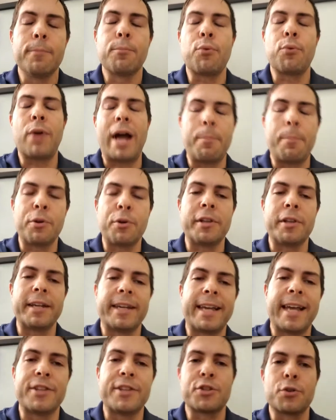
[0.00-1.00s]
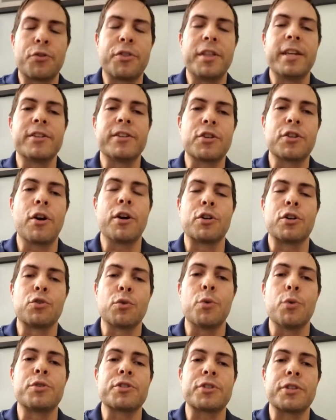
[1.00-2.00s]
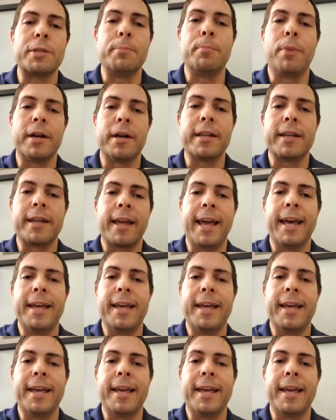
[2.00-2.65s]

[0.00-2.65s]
properly again so things aren't grossly butting